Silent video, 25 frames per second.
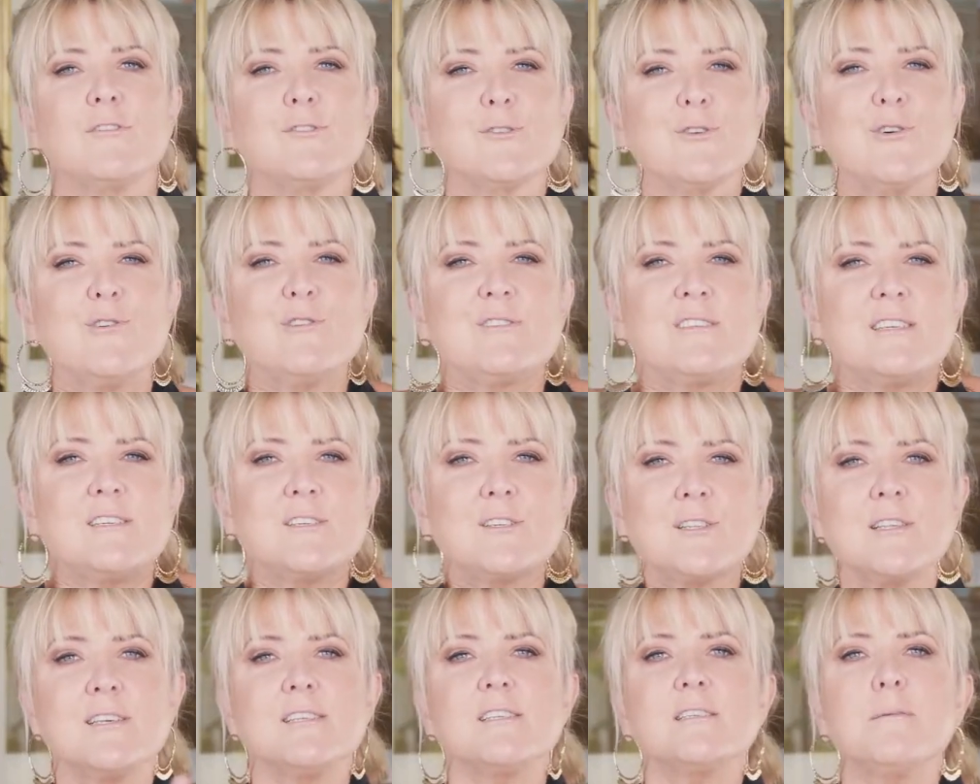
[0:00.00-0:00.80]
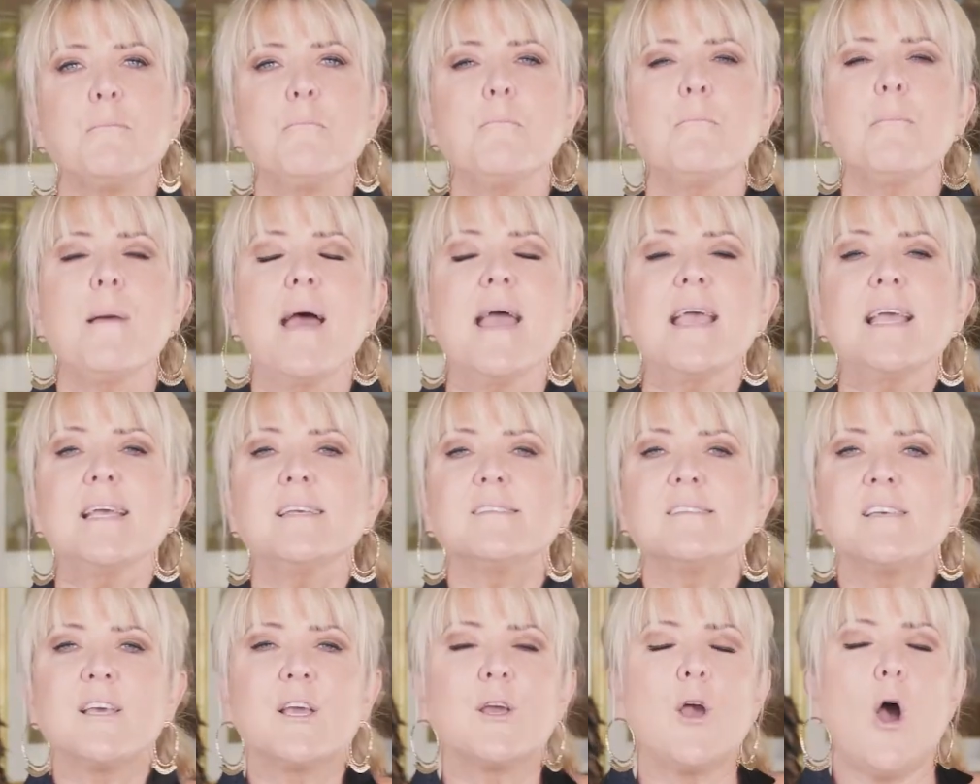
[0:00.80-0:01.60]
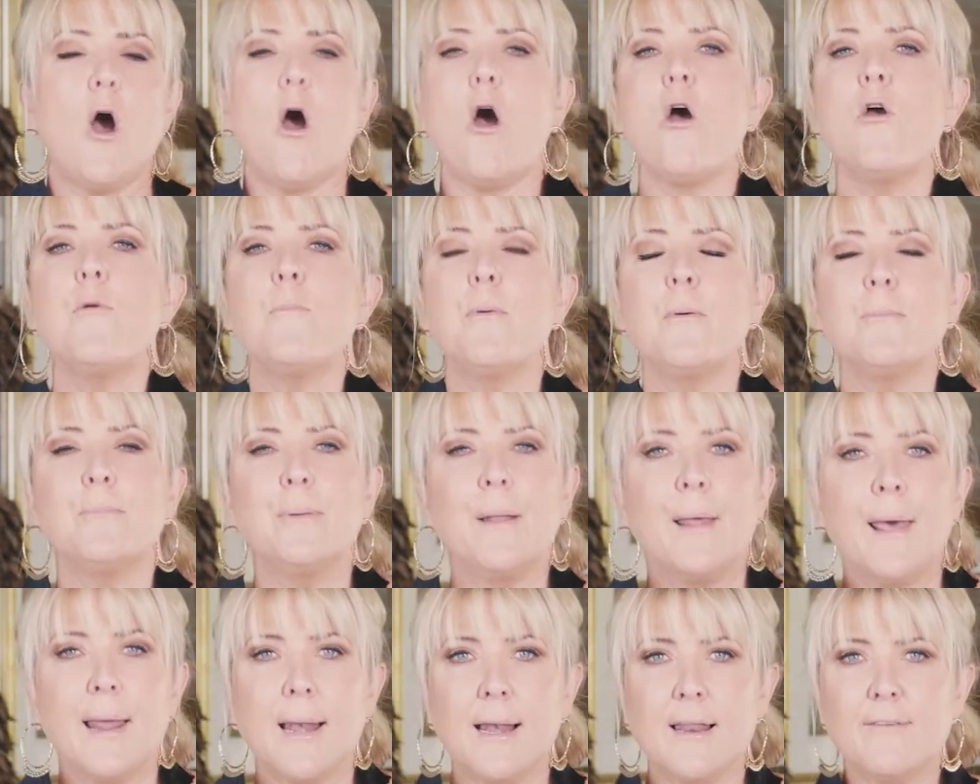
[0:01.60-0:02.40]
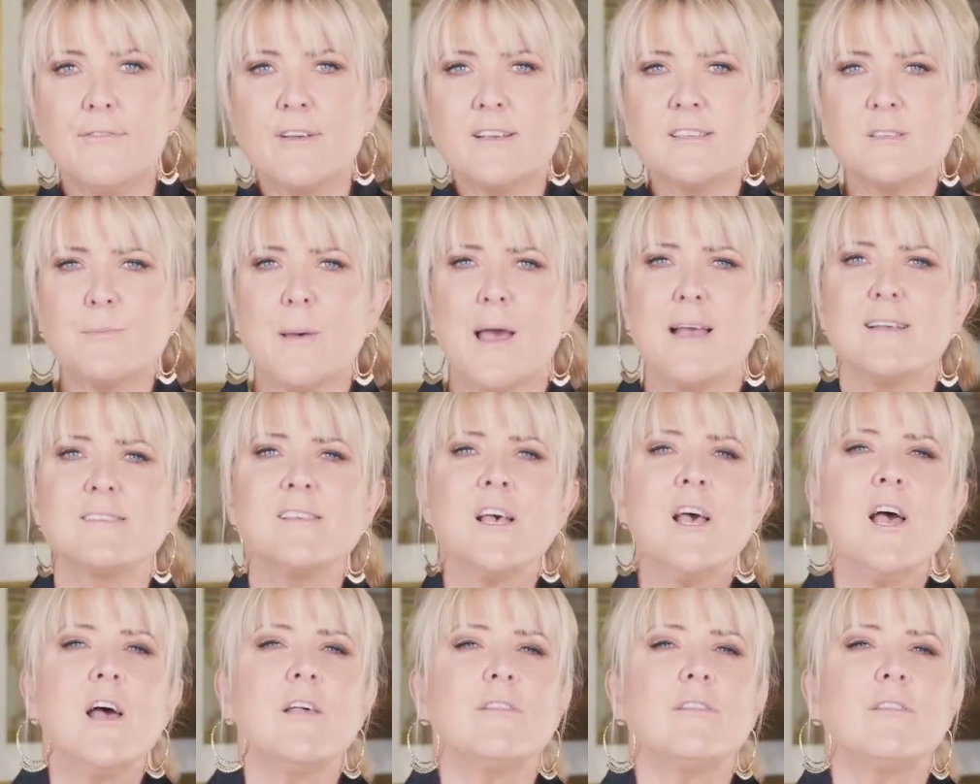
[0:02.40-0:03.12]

doors into this amazing open plan living space